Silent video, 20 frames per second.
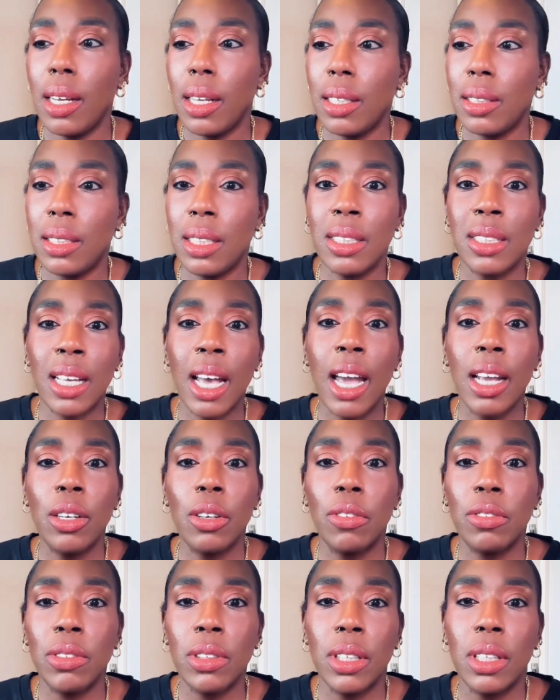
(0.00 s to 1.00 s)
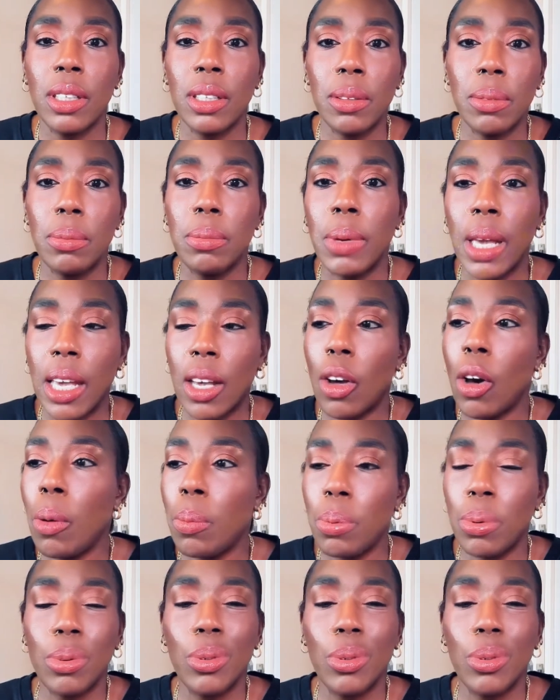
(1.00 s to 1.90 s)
design of the makeup,